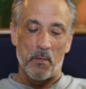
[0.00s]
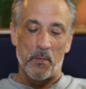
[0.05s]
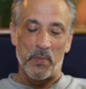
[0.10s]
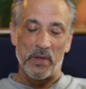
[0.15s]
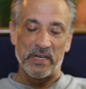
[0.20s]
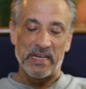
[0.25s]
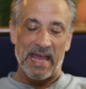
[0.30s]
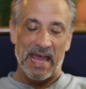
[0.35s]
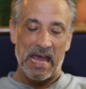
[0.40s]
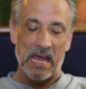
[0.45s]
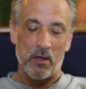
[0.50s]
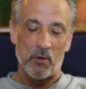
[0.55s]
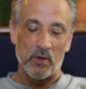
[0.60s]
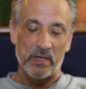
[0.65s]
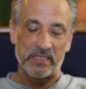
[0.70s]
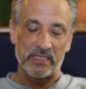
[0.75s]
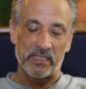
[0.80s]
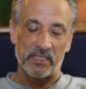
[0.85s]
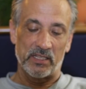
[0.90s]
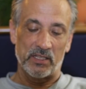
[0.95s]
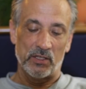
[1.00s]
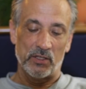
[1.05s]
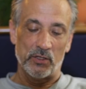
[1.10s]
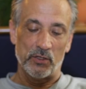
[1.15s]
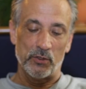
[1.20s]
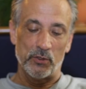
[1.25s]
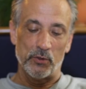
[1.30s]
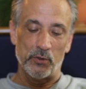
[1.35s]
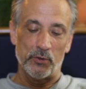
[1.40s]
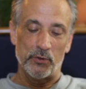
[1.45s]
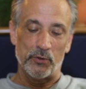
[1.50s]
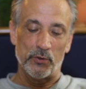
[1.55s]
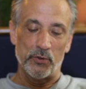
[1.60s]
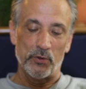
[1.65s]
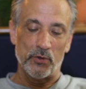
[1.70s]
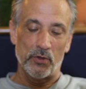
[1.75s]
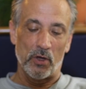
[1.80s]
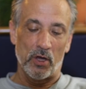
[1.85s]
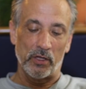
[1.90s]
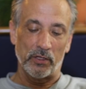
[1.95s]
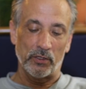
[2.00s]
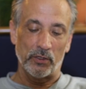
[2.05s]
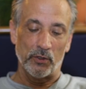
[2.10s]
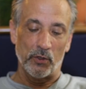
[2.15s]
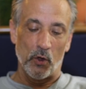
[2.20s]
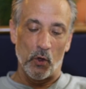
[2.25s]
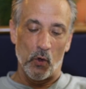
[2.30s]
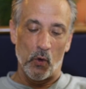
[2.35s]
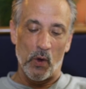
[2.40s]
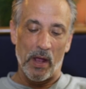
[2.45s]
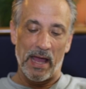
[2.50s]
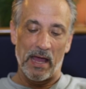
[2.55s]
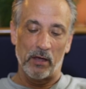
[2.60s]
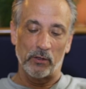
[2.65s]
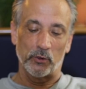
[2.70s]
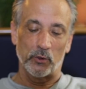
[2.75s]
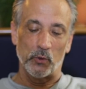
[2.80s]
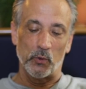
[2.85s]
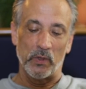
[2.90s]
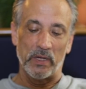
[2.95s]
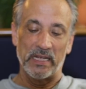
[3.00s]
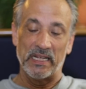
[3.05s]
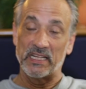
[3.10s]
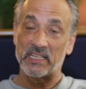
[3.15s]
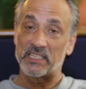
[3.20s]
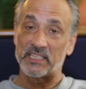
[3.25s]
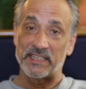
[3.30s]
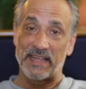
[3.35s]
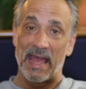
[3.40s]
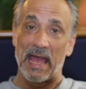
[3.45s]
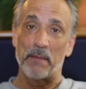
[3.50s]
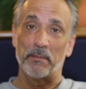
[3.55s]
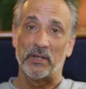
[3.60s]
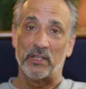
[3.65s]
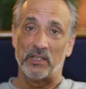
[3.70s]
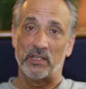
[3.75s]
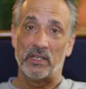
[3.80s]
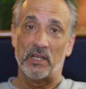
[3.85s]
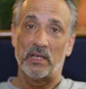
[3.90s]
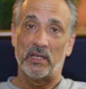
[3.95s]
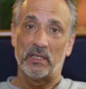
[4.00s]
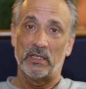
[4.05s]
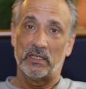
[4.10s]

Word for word: but how is it you do not know how to examine